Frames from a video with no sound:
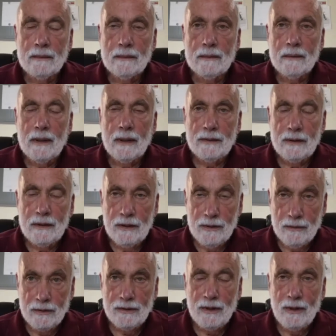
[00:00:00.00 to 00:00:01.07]
that's an
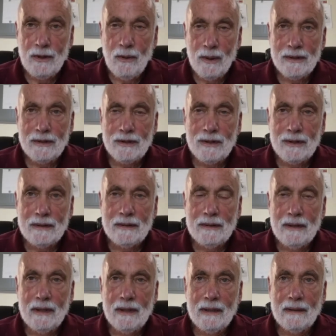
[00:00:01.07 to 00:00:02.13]
interesting question.
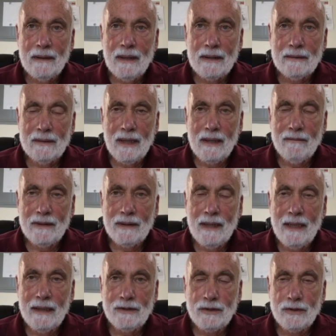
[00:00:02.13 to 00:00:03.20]
I don't have an
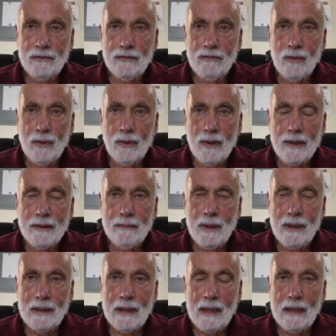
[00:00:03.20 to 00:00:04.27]
answer for it,
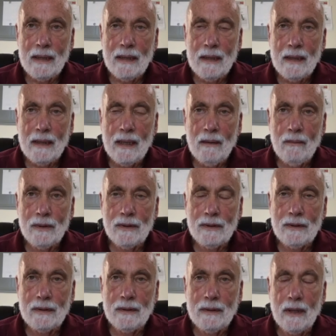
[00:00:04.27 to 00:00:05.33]
but I would
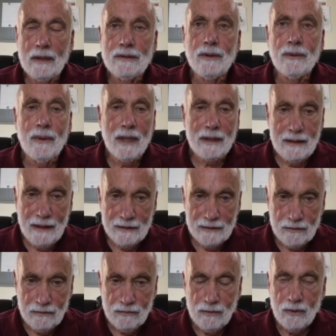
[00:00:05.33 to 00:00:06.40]
a direct
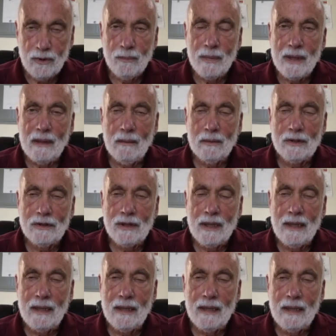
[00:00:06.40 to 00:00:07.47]
answer for it. But I would
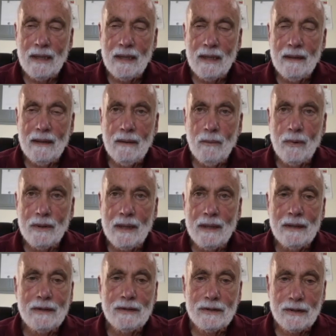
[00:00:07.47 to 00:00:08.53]
say with
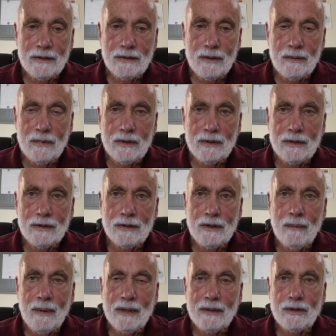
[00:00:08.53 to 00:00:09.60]
any system, the system
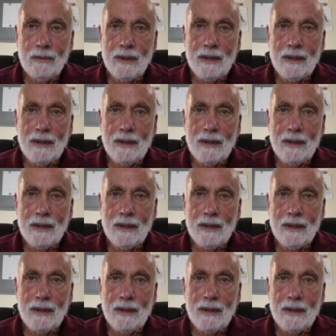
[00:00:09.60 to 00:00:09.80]
has to be